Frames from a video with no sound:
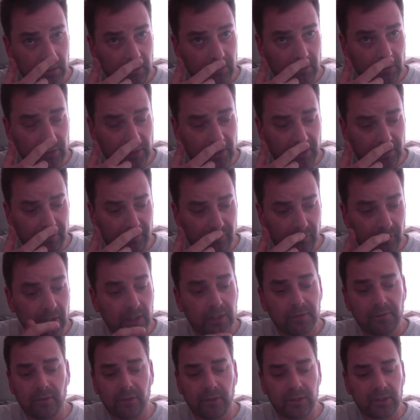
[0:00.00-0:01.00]
What's that for?
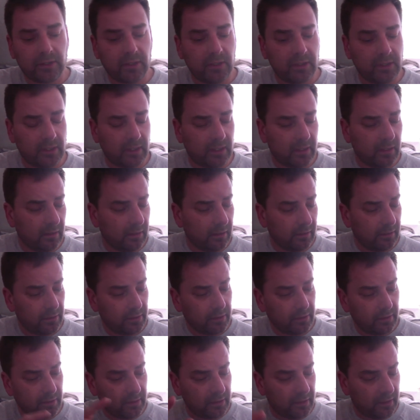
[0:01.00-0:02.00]
That's for the S C S I card, the
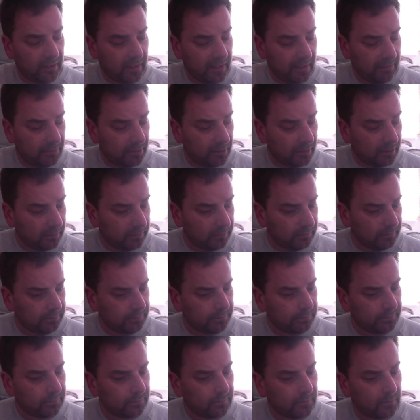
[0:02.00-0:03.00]
S C S I adapter.
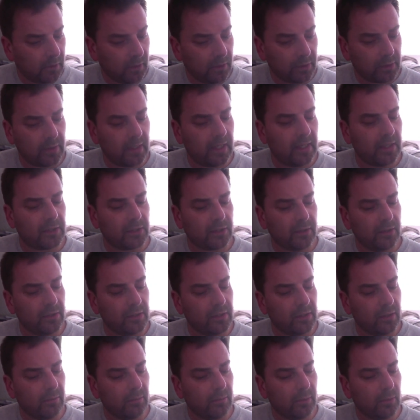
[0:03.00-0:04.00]
Oh, so it has S C
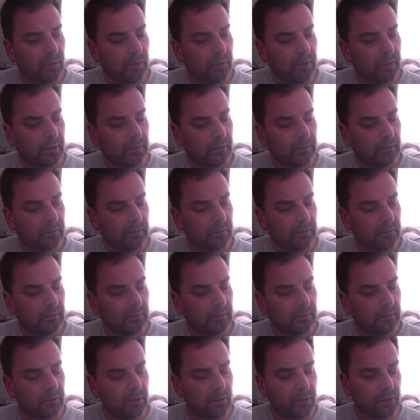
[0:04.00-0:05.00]
S I on board then.
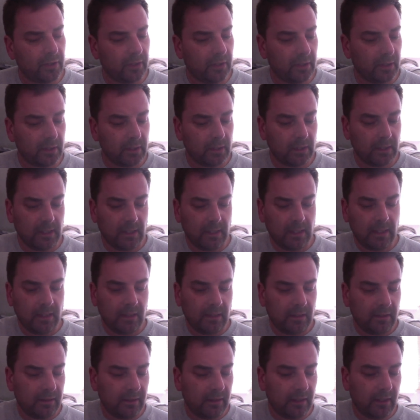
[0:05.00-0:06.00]
Of course it does.
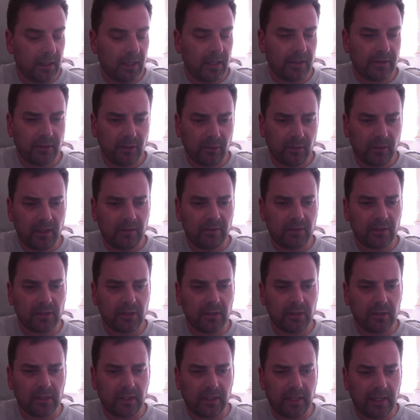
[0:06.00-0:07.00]
Yeah, I do have a S
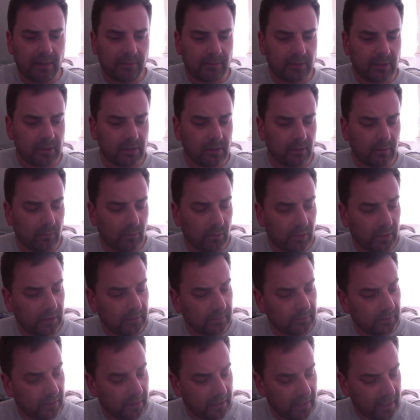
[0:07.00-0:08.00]
C S I adapter somewhere,
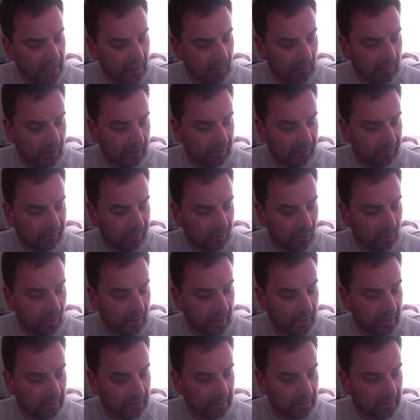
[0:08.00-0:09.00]
the cabling
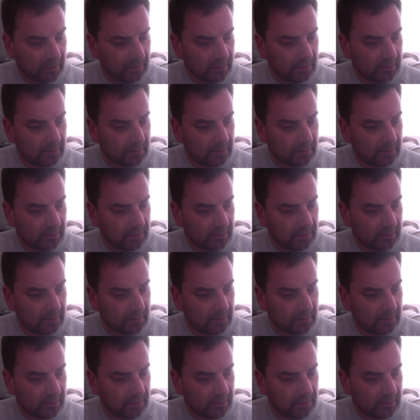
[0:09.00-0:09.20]
for that.